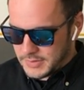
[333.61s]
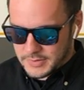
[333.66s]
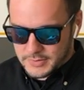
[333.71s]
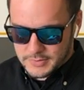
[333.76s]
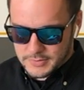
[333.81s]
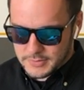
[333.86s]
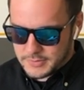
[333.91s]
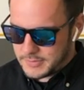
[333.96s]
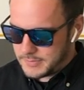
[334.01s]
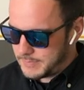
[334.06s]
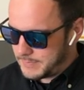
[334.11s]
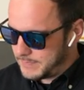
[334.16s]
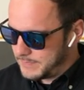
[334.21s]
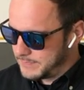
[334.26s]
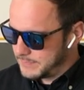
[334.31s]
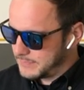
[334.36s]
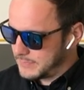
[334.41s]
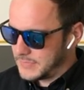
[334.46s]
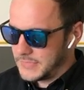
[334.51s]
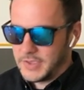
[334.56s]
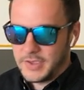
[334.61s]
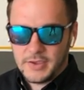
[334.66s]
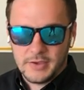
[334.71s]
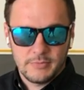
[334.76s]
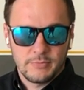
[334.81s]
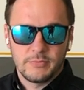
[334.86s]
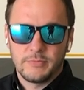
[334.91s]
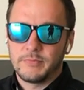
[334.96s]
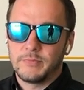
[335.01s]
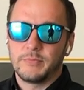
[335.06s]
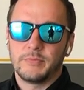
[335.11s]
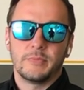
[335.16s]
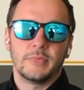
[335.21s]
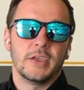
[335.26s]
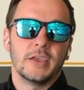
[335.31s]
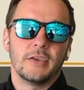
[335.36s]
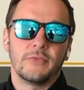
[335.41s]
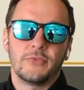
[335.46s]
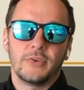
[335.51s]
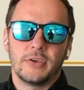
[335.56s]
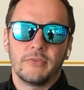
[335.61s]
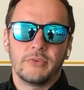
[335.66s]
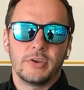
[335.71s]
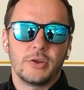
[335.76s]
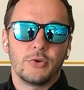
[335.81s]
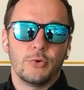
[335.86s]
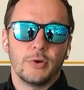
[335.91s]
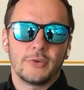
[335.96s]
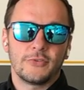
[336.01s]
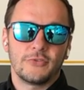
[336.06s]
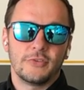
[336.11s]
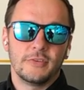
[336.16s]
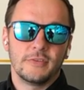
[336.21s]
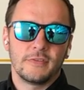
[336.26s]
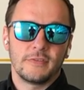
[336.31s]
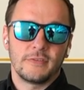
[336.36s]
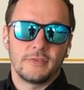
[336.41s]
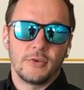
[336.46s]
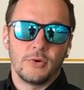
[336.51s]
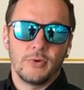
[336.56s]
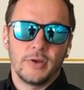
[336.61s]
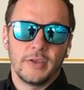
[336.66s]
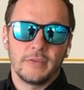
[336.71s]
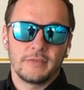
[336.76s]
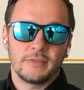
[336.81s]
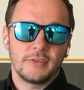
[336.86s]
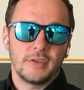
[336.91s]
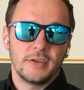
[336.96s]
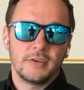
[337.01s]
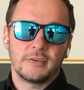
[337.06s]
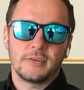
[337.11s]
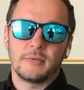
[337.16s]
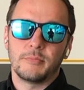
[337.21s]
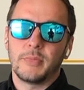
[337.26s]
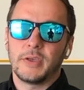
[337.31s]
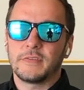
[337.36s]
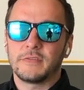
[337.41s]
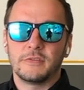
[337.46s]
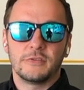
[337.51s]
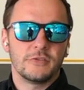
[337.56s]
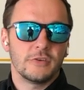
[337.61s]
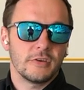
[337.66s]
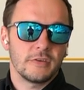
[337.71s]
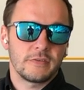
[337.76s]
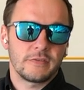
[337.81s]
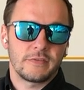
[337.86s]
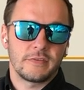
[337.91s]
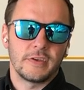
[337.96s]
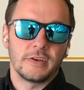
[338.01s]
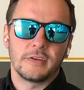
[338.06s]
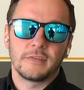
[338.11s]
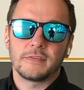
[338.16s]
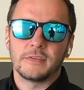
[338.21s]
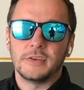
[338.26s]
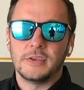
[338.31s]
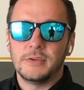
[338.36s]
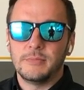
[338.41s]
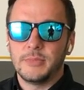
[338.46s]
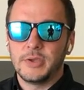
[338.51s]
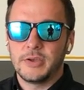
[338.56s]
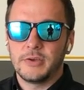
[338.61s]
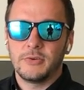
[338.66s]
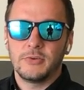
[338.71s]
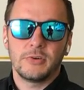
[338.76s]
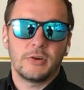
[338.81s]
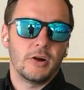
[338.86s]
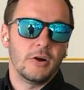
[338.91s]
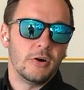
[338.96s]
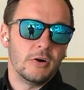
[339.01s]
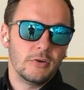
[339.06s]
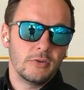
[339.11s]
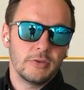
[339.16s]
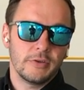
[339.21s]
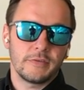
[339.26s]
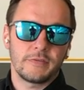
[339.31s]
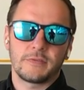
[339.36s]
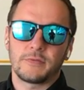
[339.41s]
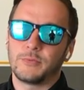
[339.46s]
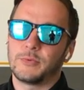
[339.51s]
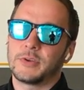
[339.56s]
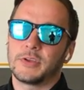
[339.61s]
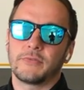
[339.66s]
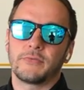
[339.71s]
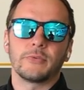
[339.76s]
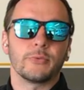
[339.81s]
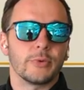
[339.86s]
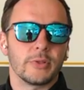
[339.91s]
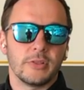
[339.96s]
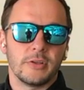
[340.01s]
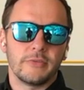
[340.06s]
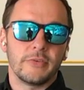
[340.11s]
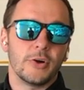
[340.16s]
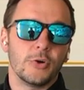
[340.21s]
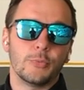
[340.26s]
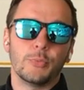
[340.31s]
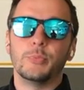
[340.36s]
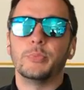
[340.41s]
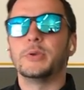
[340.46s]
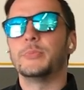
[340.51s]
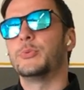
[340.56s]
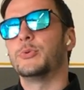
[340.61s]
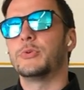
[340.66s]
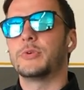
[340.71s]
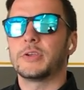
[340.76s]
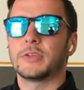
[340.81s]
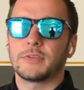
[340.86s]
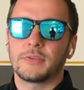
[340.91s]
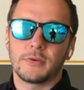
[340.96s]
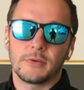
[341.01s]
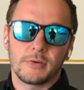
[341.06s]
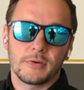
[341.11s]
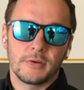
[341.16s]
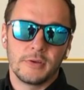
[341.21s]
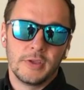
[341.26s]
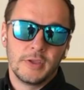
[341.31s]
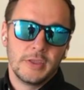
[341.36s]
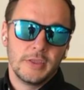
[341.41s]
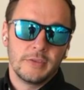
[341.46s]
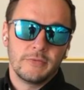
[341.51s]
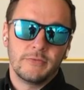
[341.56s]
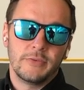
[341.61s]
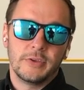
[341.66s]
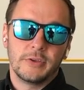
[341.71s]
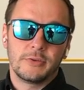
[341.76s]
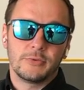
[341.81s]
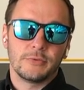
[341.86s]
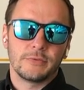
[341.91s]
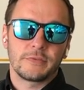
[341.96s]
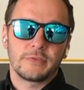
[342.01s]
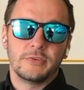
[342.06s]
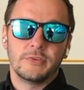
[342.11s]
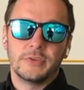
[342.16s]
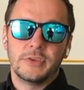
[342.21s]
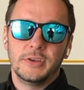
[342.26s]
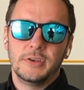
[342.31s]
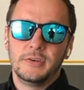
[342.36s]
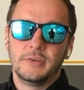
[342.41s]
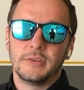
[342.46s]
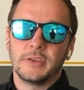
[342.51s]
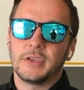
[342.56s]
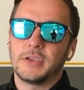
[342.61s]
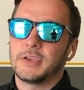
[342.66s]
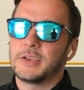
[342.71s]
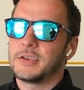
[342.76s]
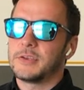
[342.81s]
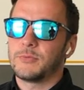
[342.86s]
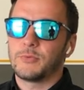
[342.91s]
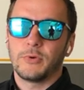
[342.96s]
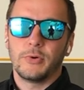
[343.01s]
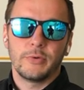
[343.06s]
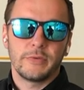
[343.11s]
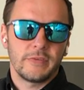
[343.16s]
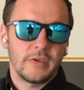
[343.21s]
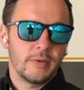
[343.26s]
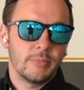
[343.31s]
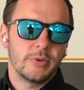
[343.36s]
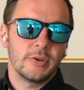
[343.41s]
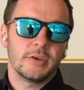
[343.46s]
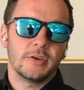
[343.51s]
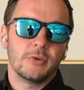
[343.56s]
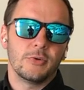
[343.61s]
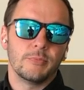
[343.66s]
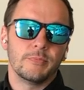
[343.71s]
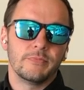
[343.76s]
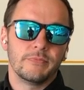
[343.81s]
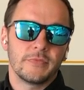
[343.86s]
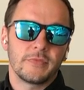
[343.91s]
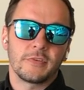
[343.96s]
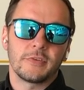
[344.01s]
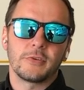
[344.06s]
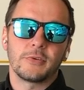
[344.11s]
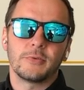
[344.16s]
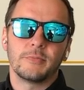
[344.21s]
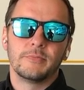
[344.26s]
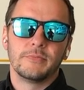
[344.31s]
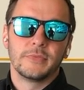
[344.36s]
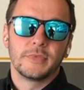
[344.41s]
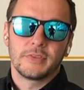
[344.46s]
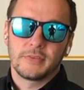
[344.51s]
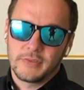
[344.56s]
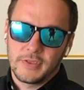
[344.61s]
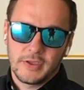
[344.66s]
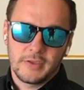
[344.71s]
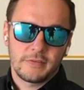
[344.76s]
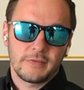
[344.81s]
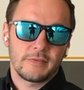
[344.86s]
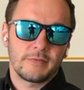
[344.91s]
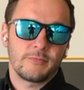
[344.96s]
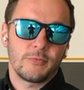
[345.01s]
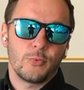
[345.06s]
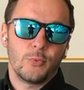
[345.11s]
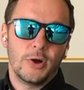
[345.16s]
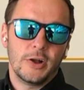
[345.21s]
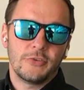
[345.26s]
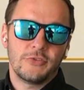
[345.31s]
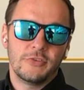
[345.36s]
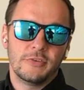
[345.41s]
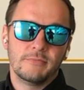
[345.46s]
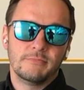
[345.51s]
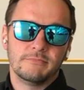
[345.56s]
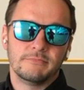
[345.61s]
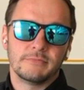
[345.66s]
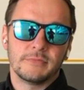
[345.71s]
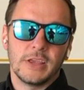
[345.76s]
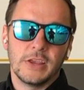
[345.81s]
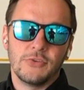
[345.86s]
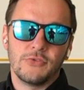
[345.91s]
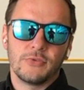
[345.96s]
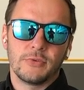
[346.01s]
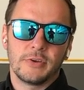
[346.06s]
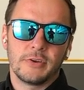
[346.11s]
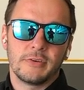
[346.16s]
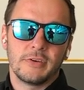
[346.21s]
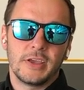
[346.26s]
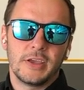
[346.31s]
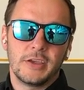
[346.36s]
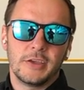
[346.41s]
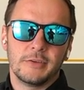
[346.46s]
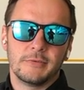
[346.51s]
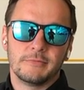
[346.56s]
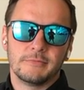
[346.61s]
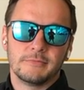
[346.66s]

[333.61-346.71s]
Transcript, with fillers: Um, yeah, if you have any questions, don't hesitate to message us, send us an email, call us, whatever. We love helping people get their vehicles clean, and we're always happy to help. So, thanks for watching. Enjoy your day.